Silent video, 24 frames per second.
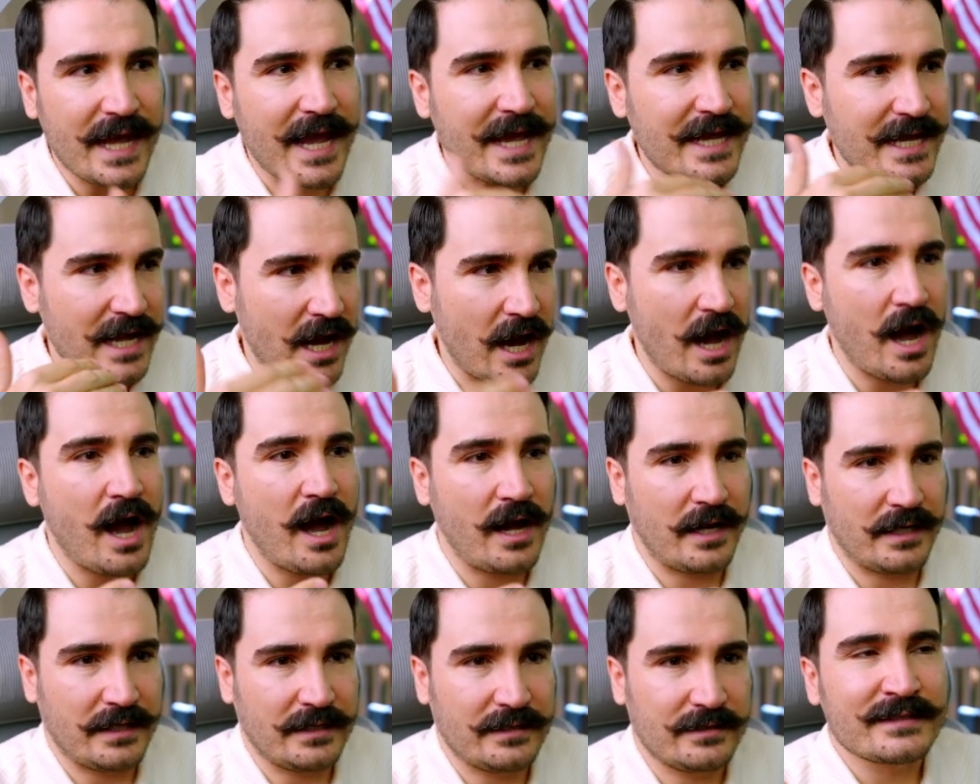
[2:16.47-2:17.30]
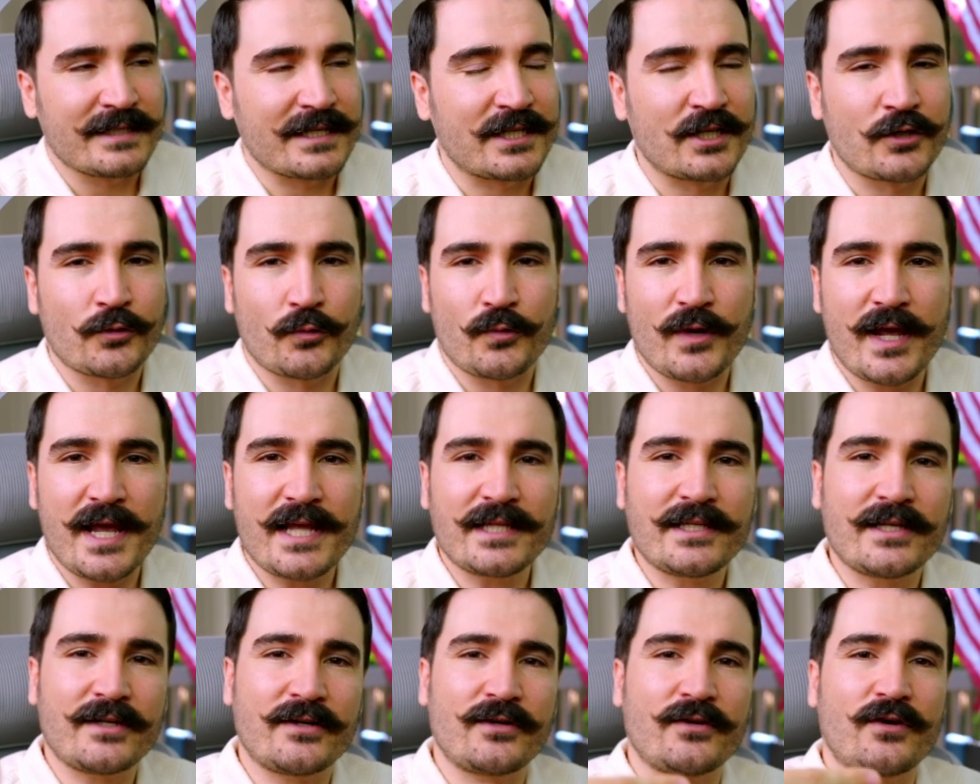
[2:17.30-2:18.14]
AI. The
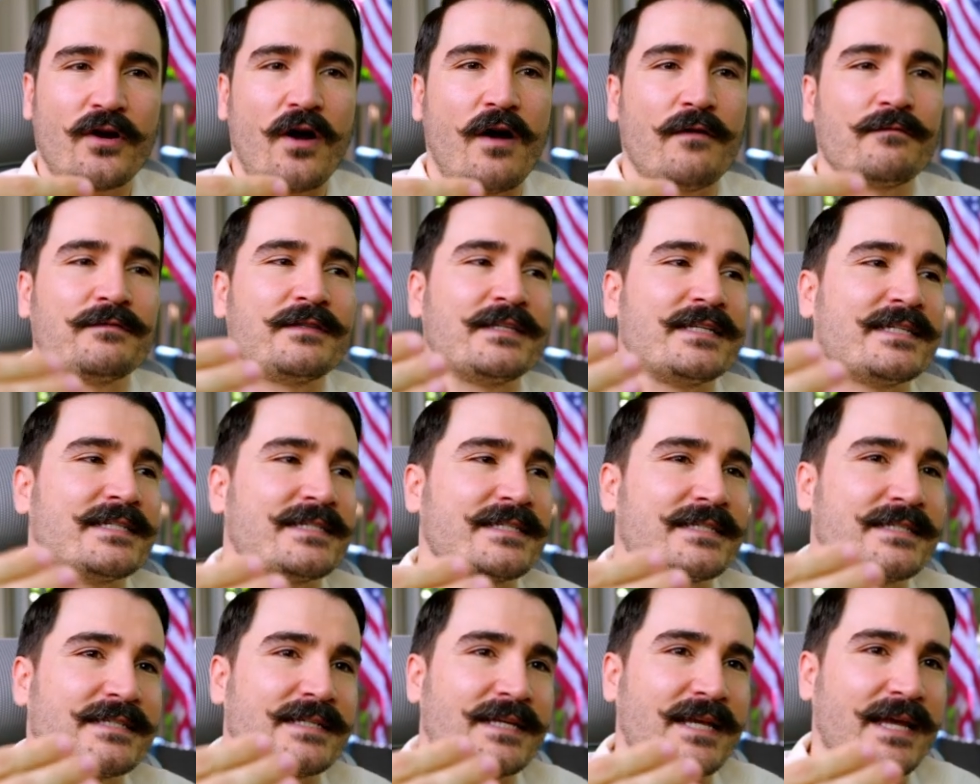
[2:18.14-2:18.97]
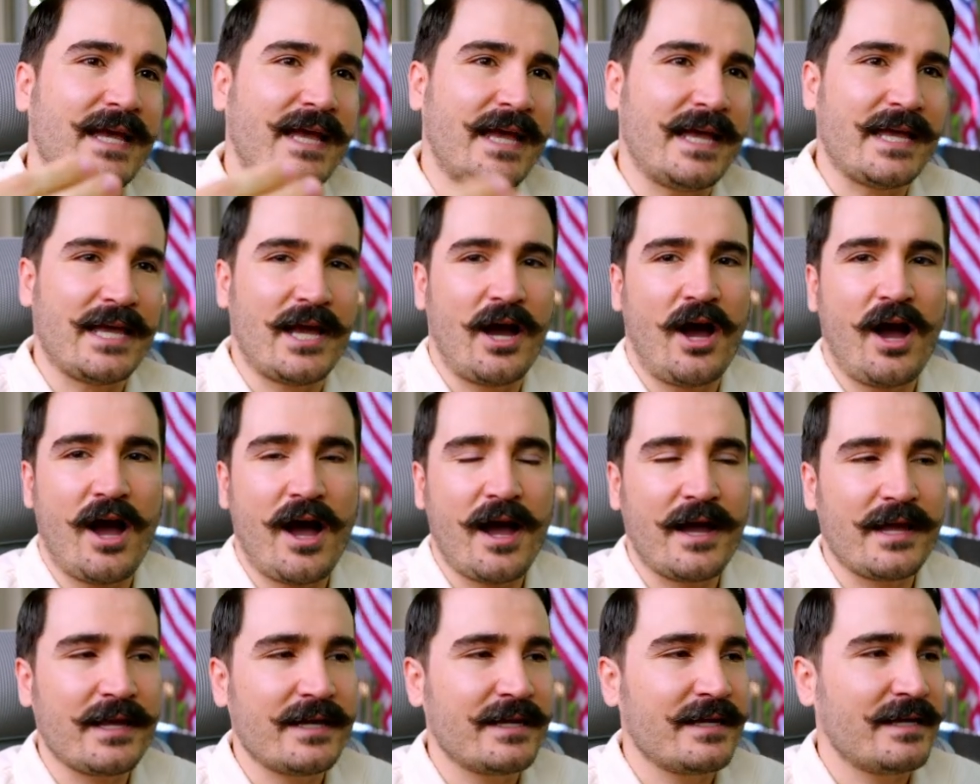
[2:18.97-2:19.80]
creator of this
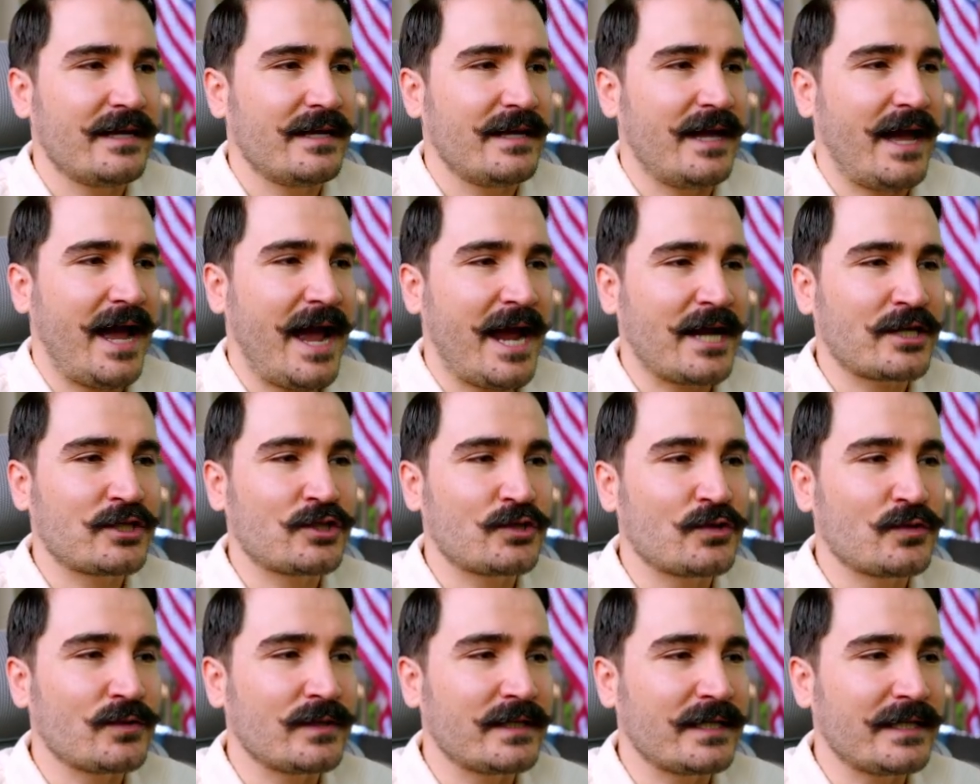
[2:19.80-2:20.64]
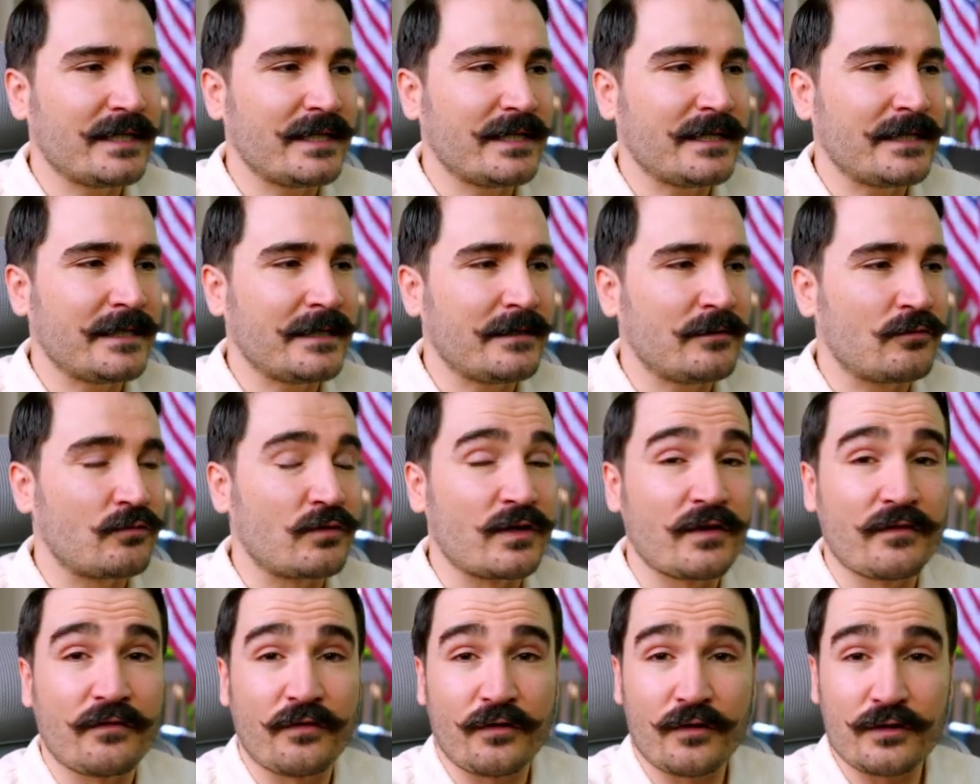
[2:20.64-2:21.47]
AI actually
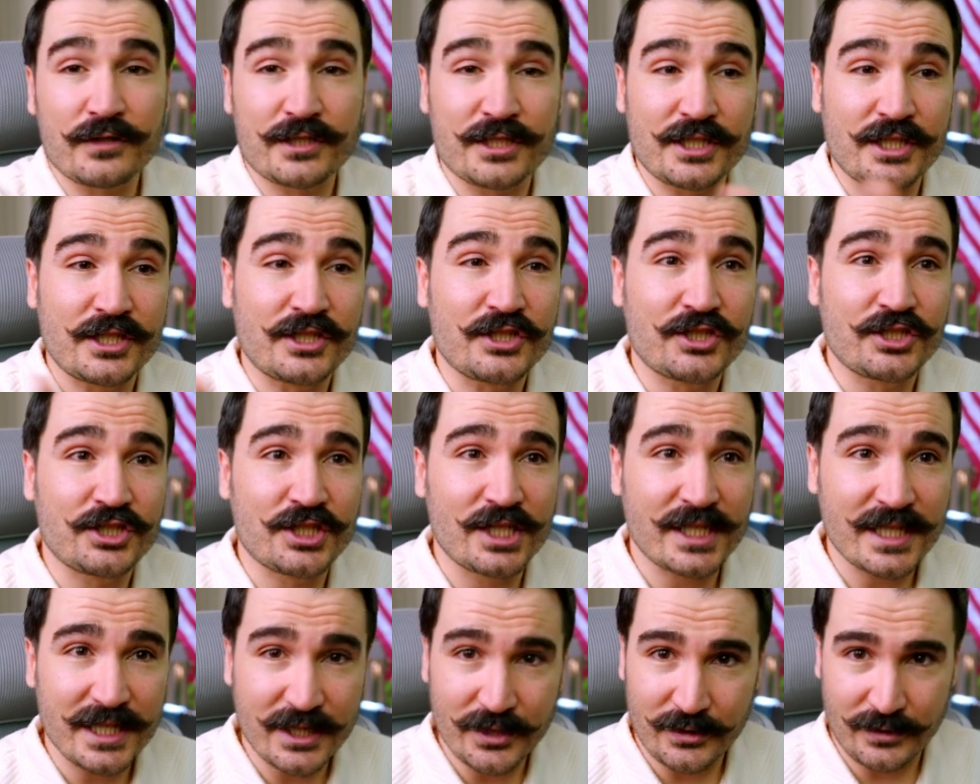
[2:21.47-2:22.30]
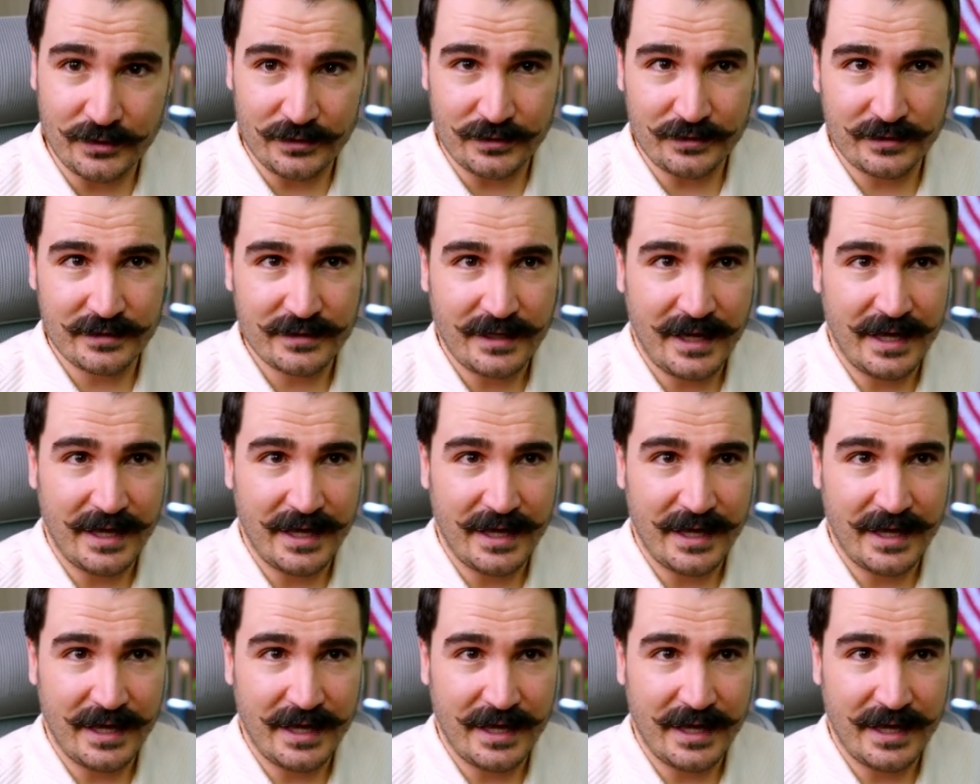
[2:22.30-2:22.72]
reverse engineered,